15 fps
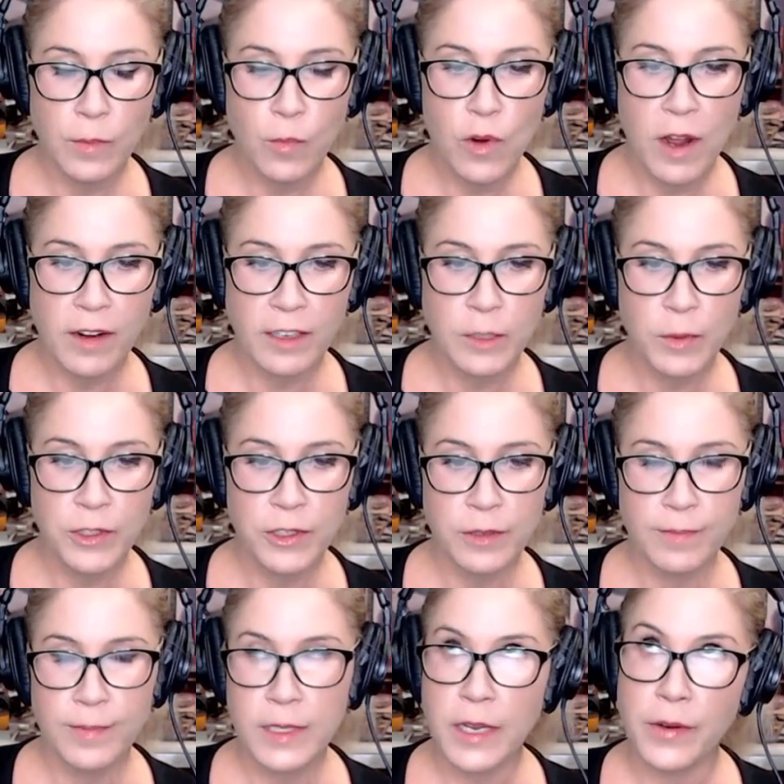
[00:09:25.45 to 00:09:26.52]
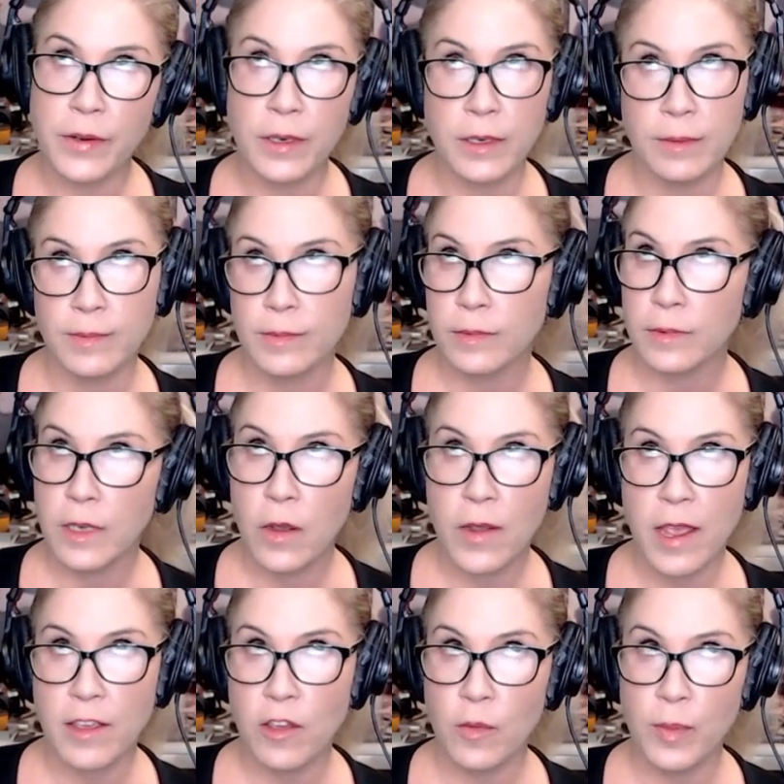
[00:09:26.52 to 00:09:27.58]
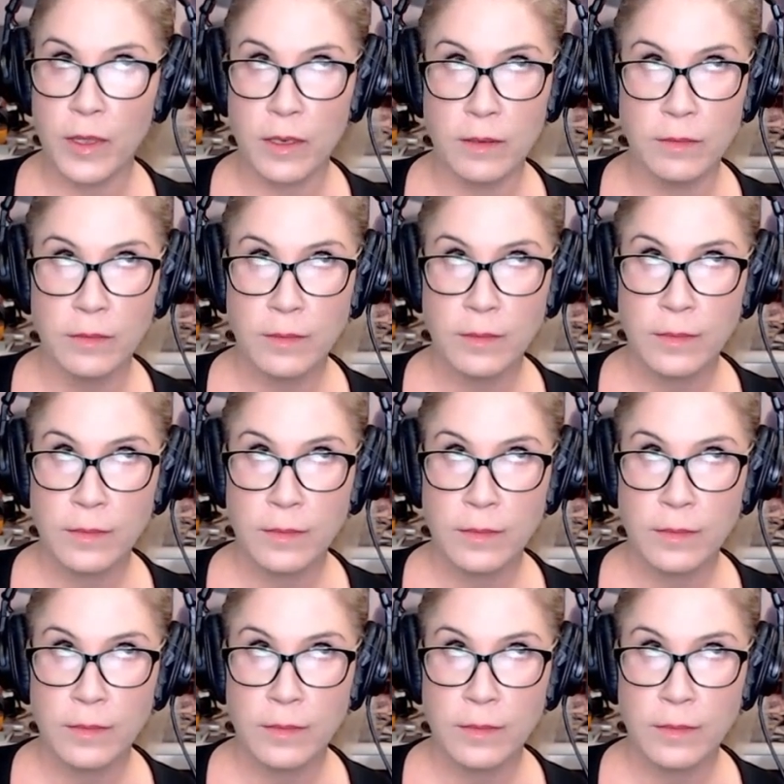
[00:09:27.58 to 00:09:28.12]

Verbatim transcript: products, which are Tinder, OkCupid,